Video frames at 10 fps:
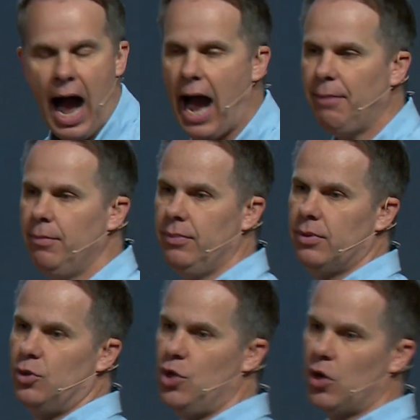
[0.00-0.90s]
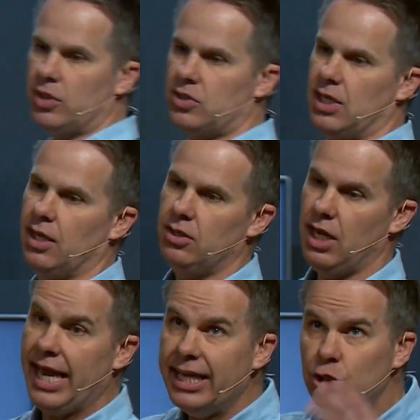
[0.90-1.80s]
I'm noticing
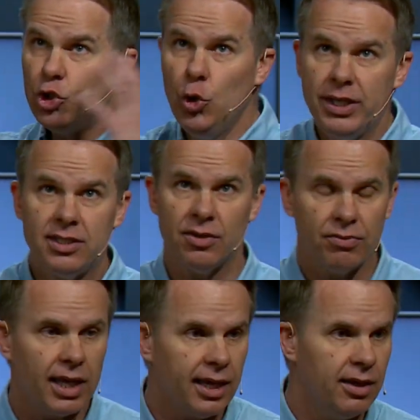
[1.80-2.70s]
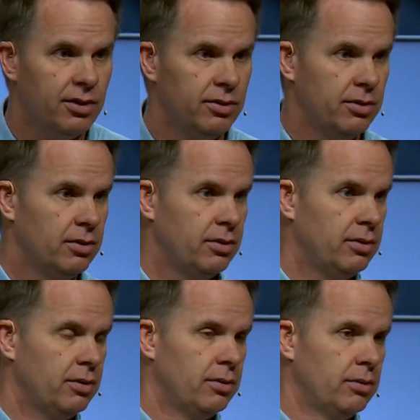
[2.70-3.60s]
intuitively
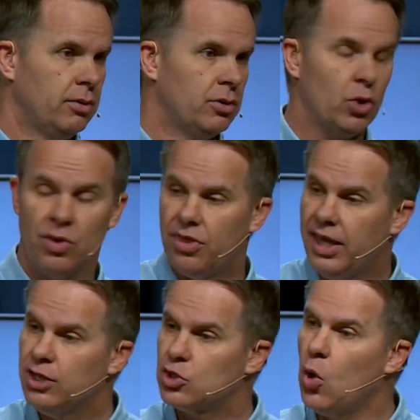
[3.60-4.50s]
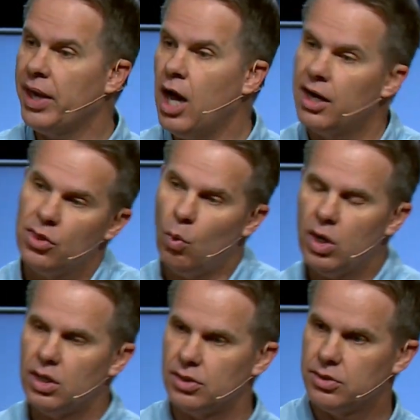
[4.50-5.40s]
certain things going on in the
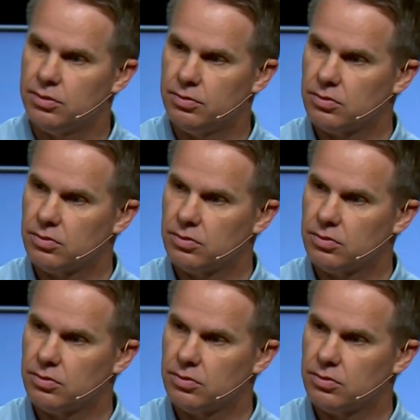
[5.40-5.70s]
world.